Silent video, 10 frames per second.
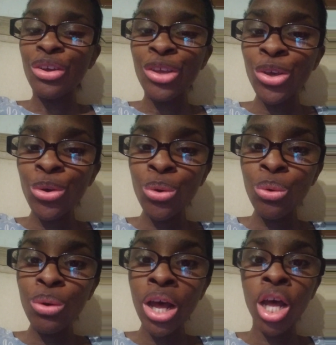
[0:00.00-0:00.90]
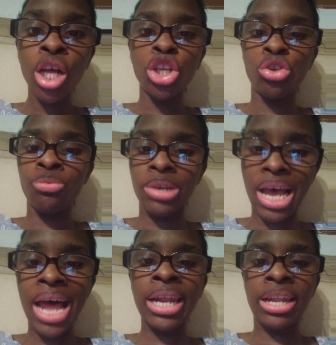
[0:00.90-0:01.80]
you do
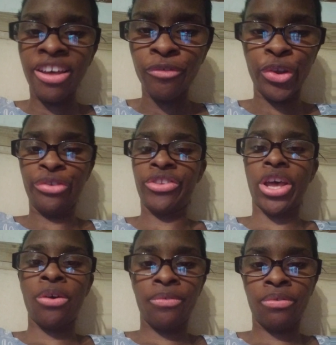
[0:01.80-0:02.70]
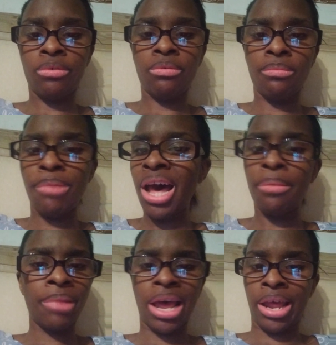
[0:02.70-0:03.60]
not love yourself.
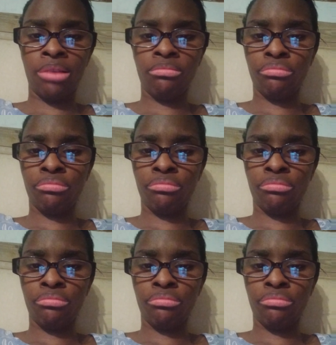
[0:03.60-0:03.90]
Bottom line.